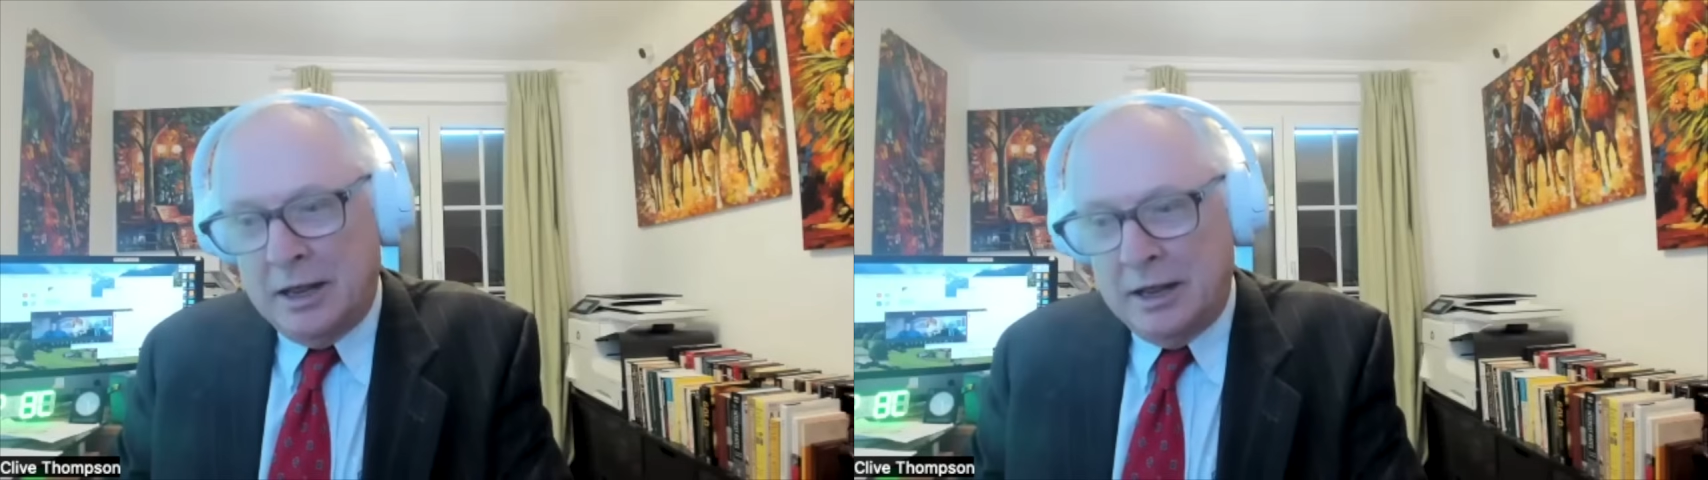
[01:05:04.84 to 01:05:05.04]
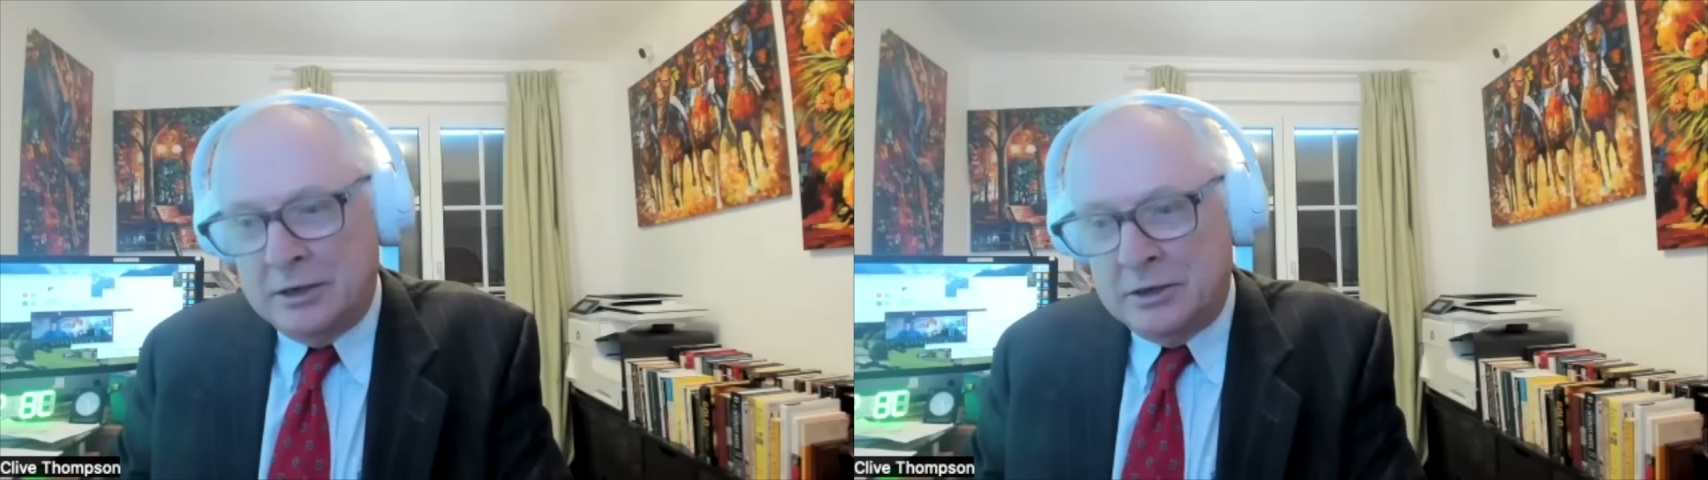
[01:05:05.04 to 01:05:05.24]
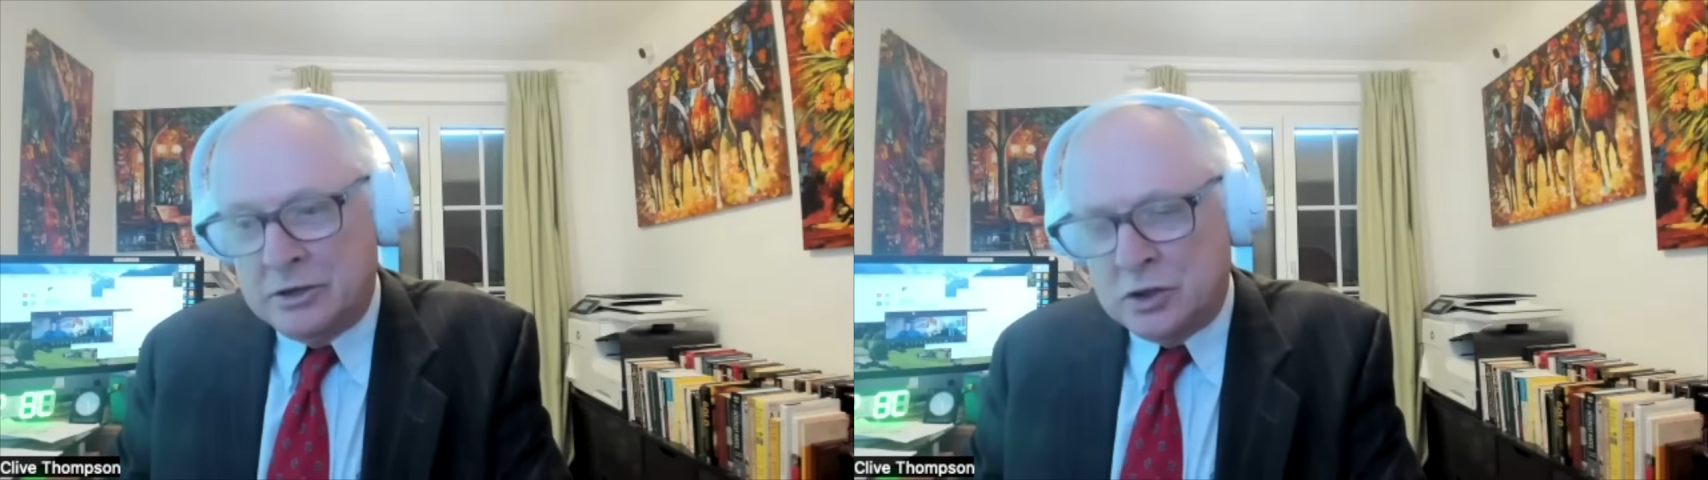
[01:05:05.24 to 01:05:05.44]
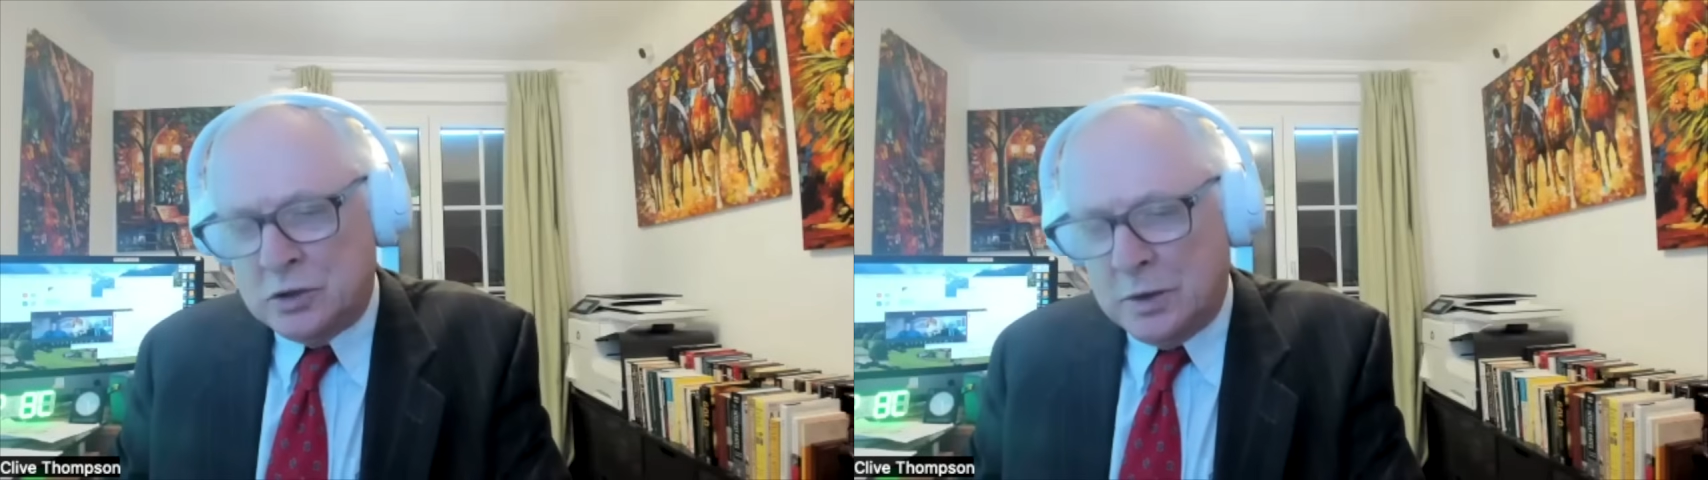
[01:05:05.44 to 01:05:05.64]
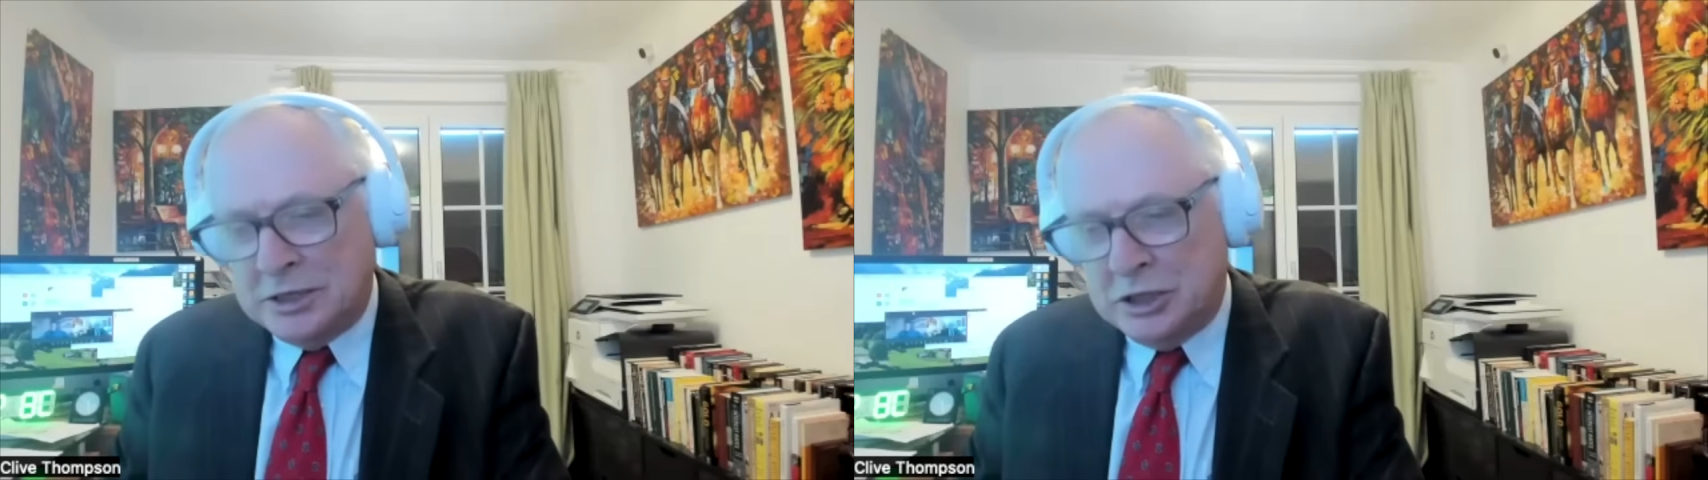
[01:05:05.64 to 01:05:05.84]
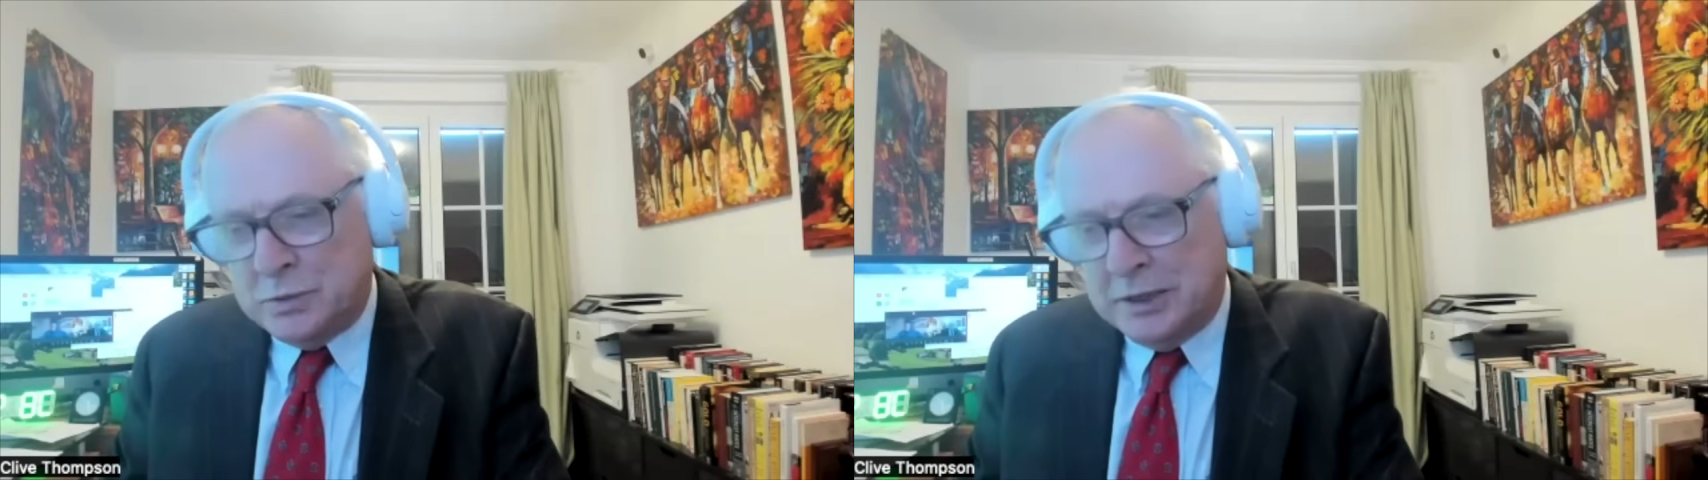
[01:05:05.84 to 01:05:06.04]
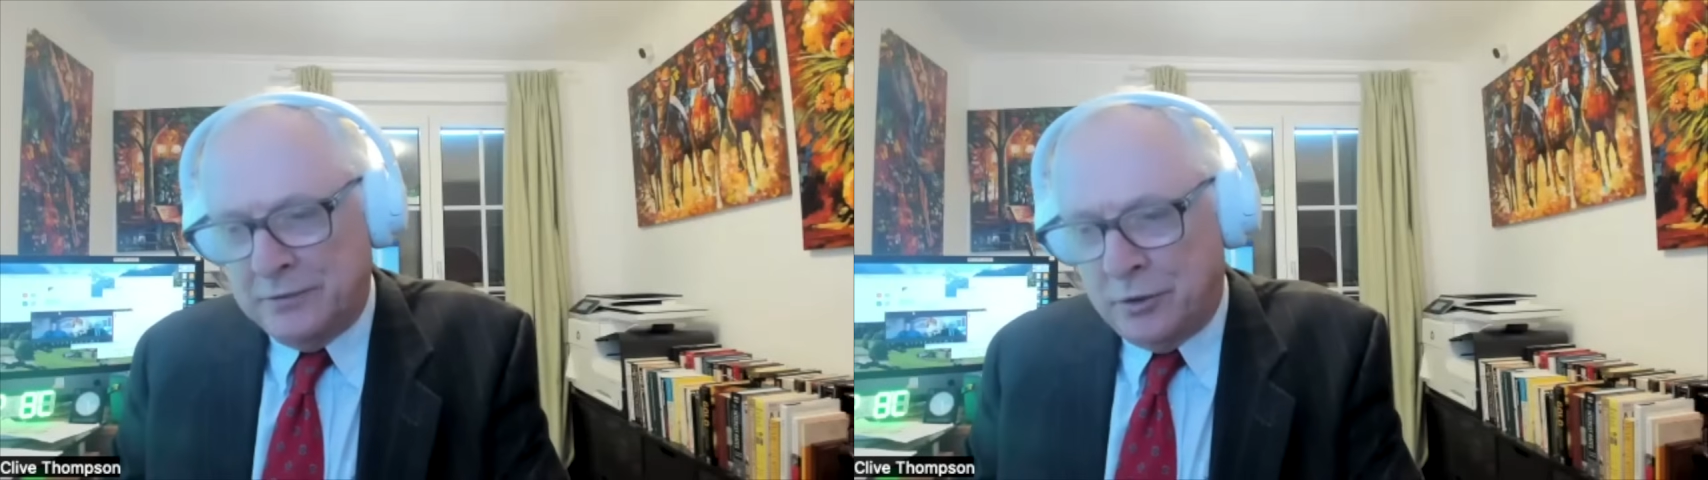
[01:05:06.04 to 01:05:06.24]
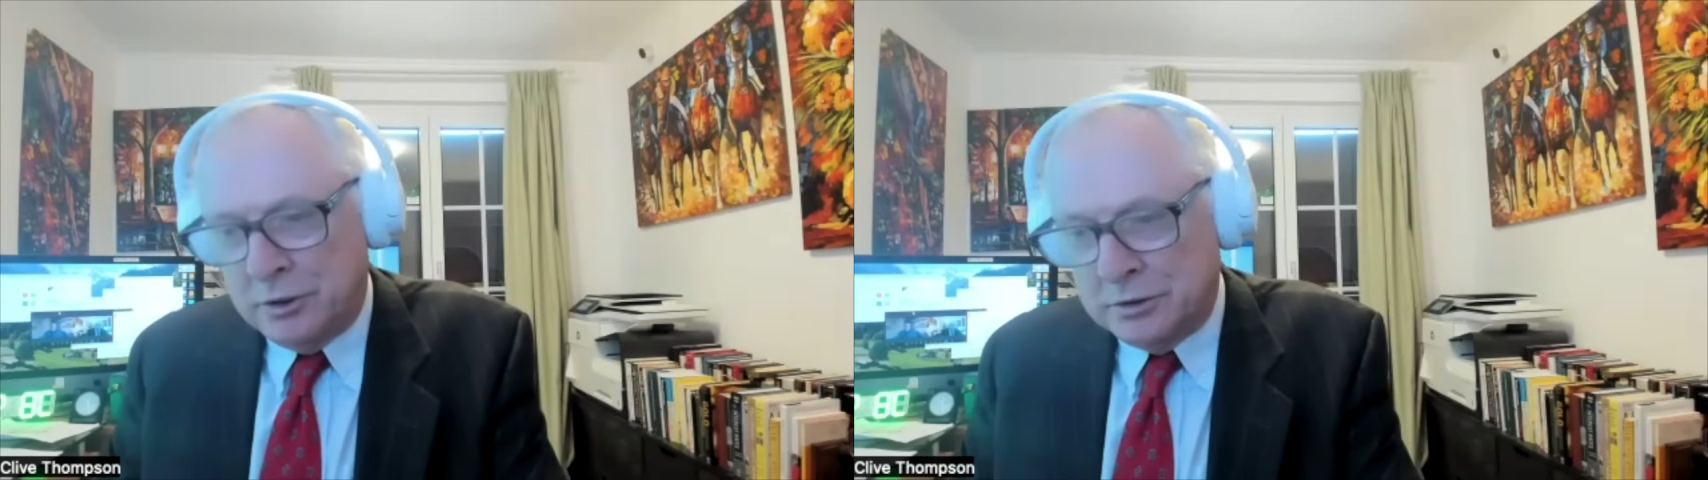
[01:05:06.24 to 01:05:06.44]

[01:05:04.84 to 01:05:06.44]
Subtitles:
In 2024,